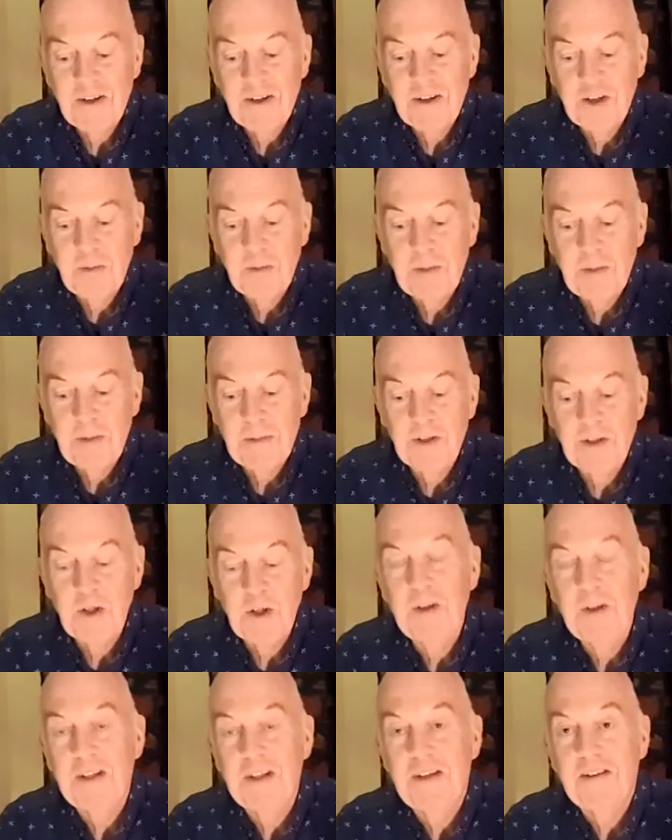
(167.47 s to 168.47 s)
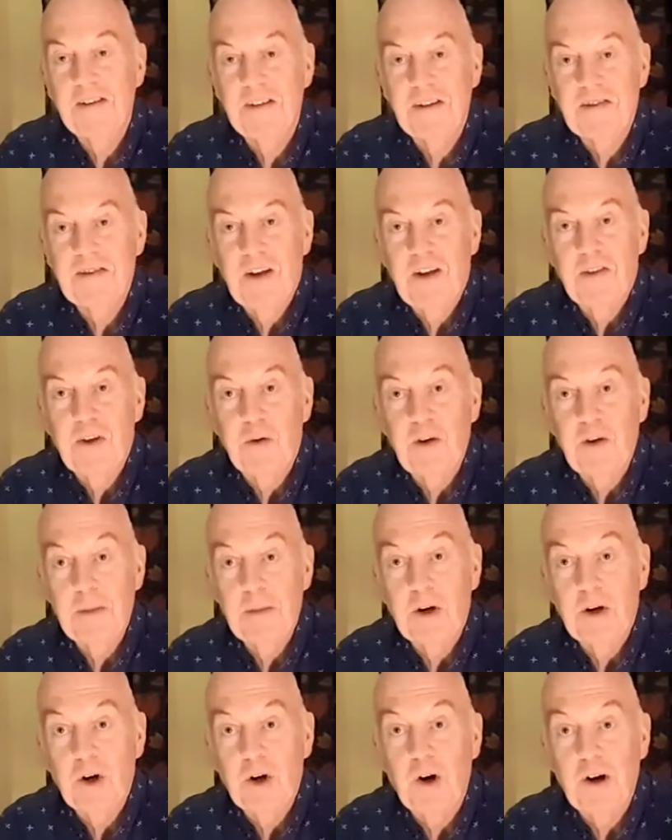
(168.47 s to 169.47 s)
to be able to do this. It's not the real
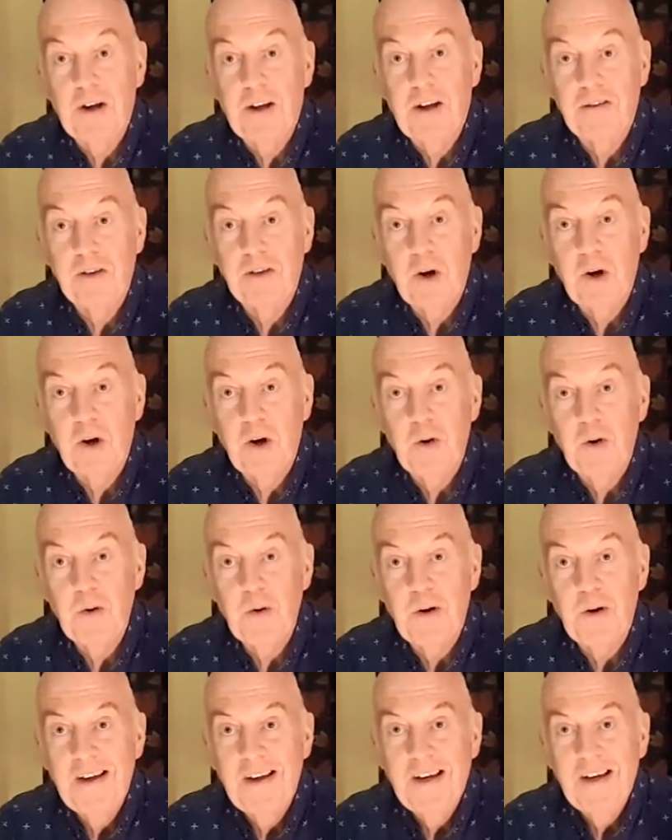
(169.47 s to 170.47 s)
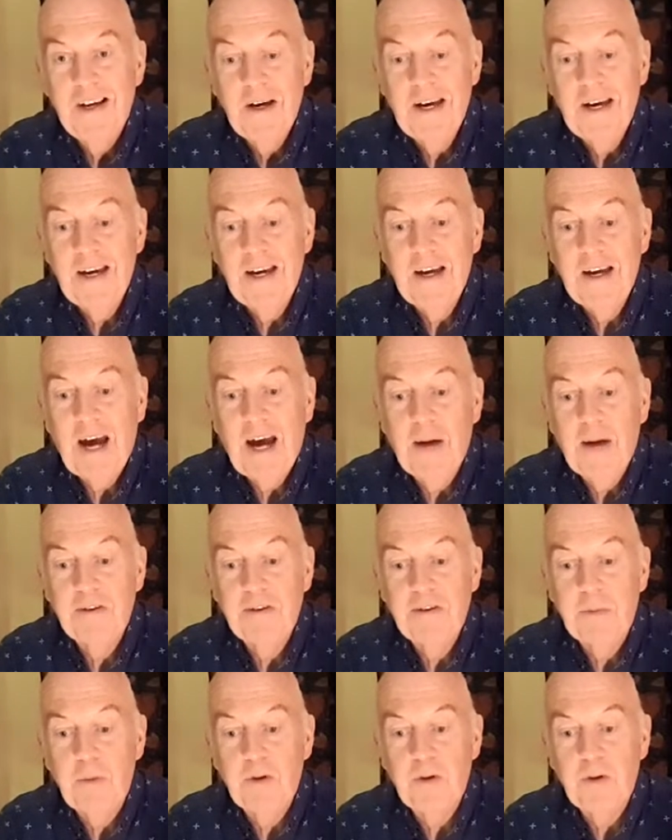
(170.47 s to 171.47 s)
McCoy, as you know. I was
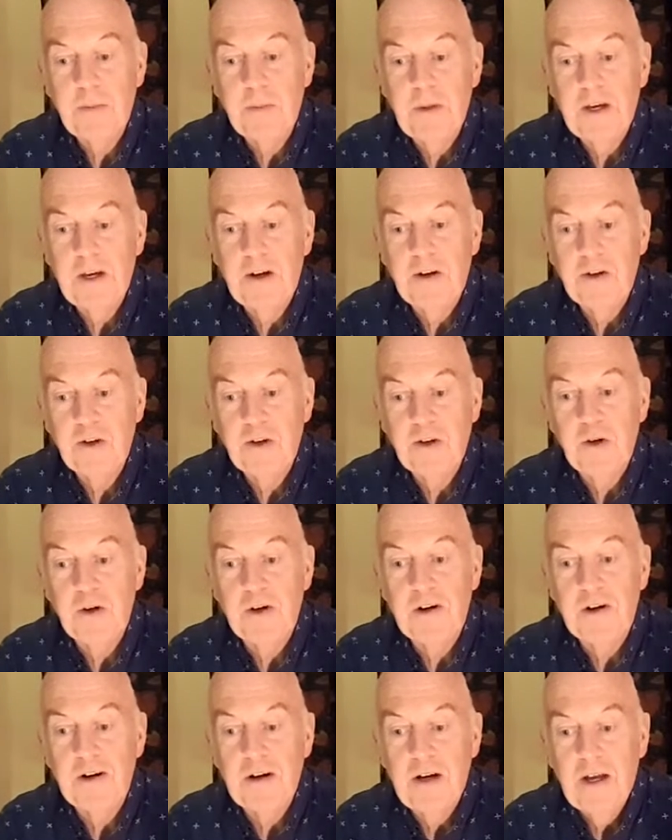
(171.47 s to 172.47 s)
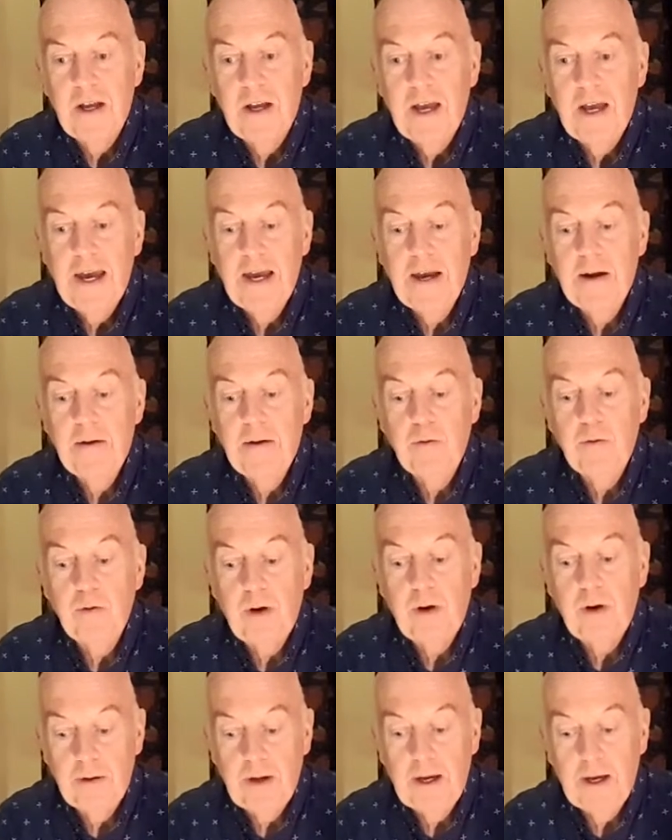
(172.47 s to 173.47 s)
supposed to be on tour. Uh,
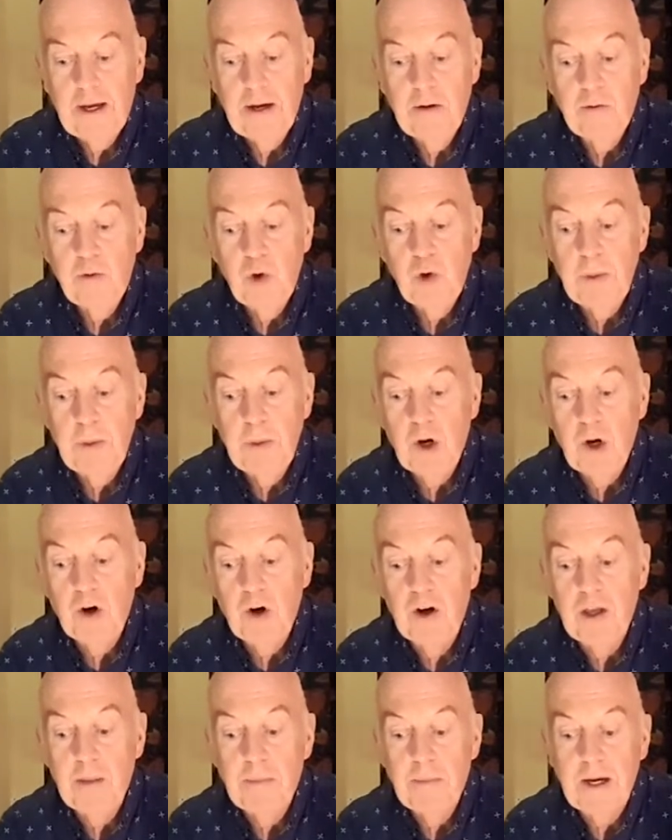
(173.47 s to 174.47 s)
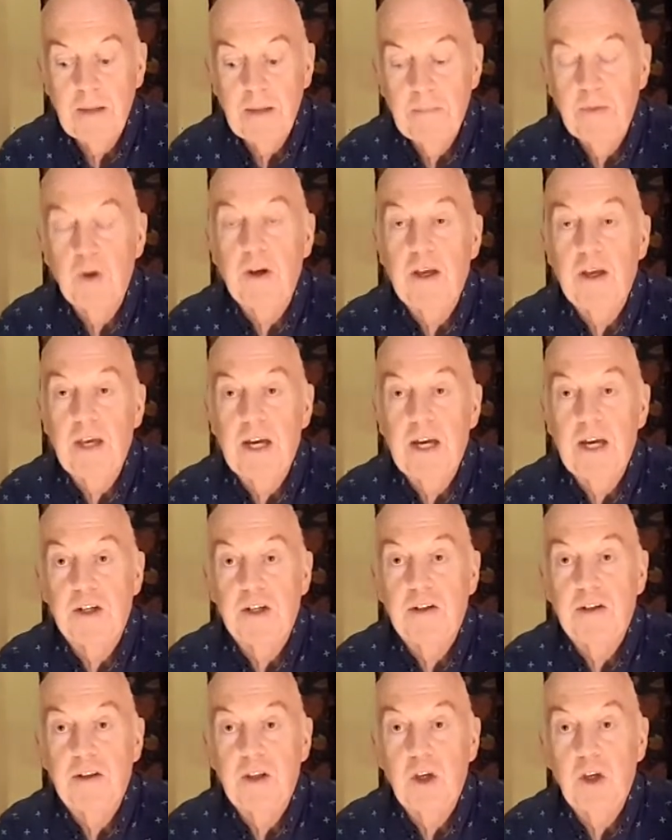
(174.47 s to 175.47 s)
Ruby Hoy, my booking agent
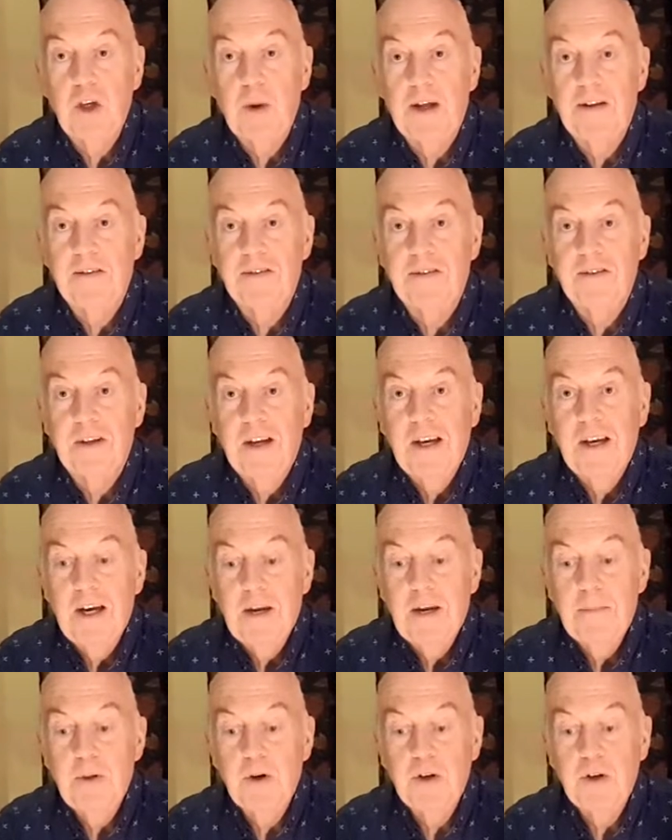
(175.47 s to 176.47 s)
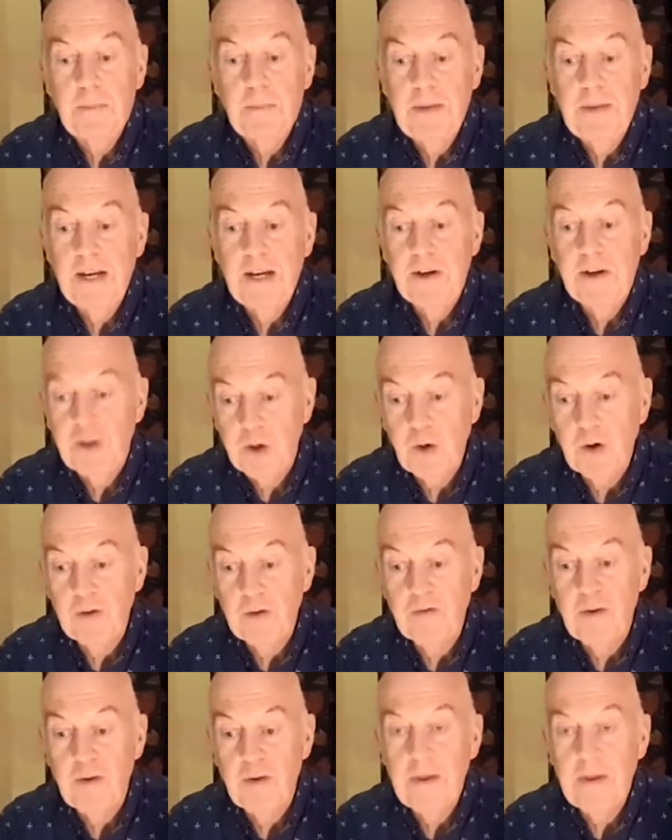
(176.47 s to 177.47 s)
in the US, booked a May tour
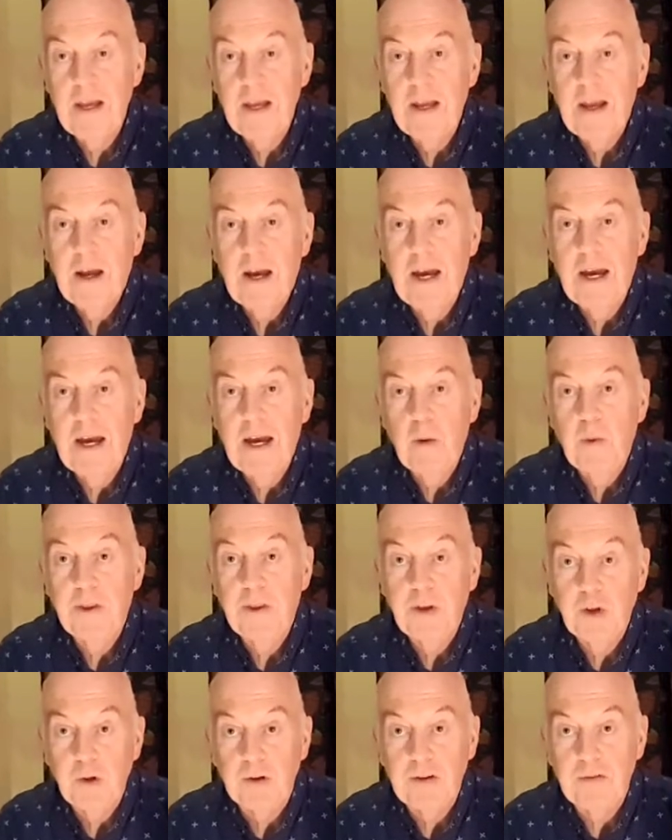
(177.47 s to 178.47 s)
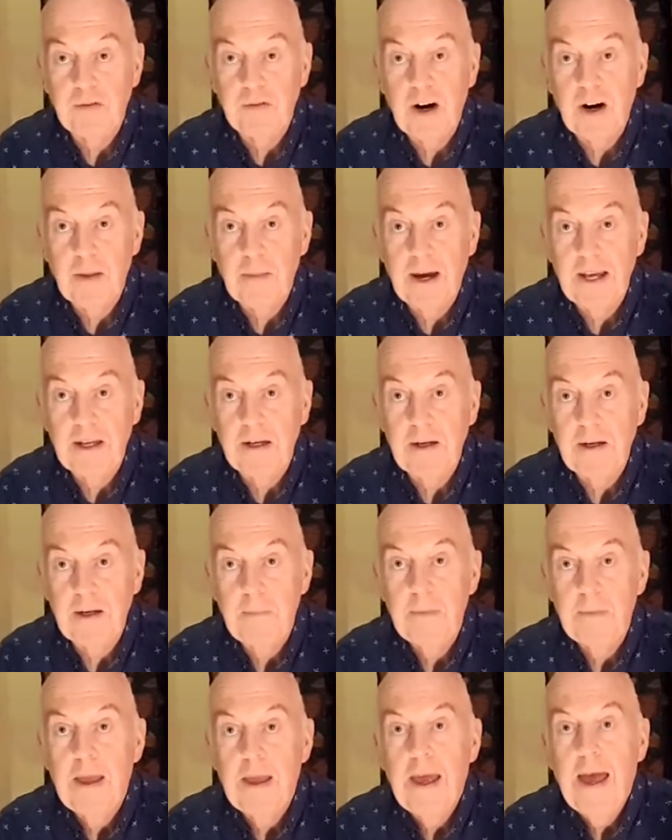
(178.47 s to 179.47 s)
for me with Joseph Carmichael,
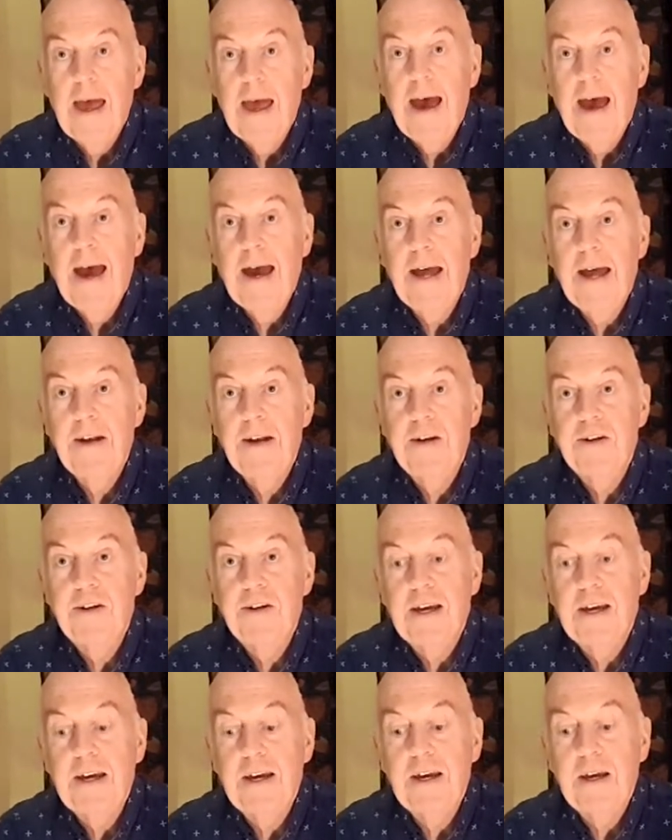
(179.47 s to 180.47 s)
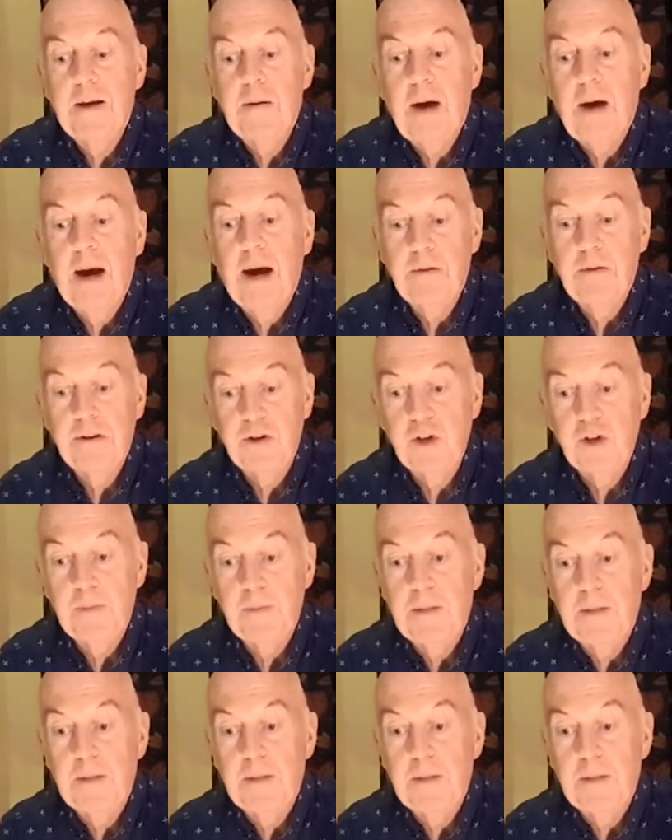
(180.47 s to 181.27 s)
and I was due to be